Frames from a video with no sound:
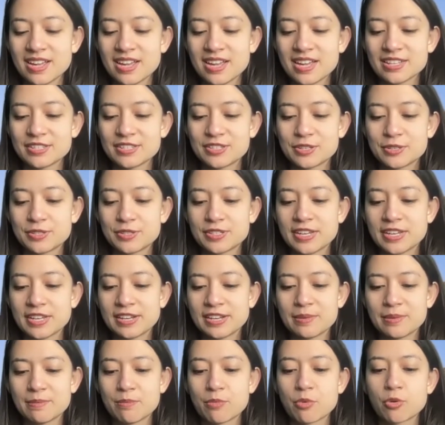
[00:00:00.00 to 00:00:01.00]

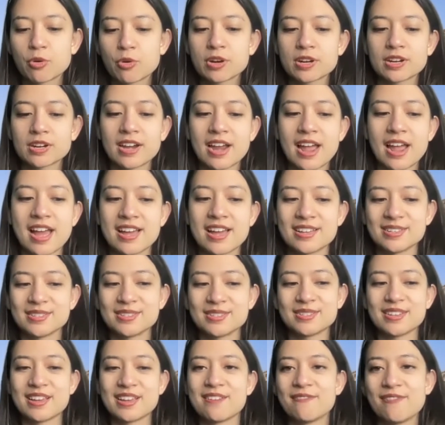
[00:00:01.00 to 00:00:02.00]
associated more
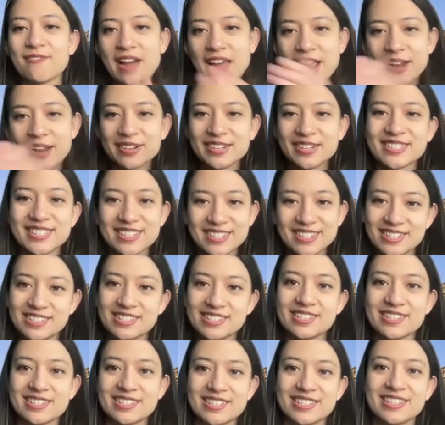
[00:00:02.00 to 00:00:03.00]
as a virus and a
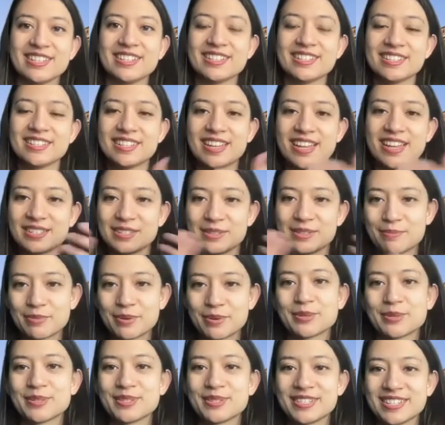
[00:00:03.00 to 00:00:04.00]
disease as
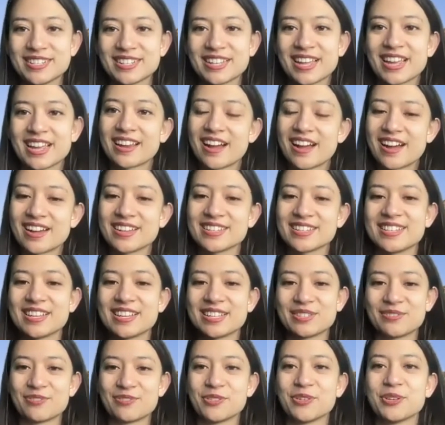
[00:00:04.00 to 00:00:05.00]
opposed to like us
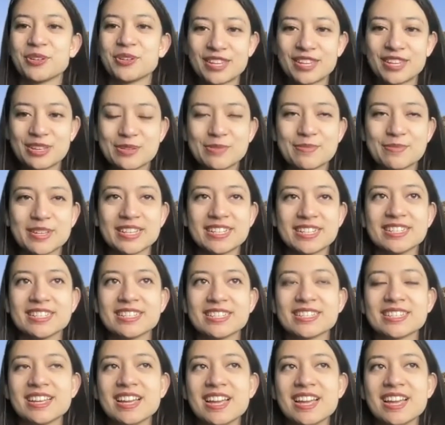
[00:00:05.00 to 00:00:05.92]
as full humans.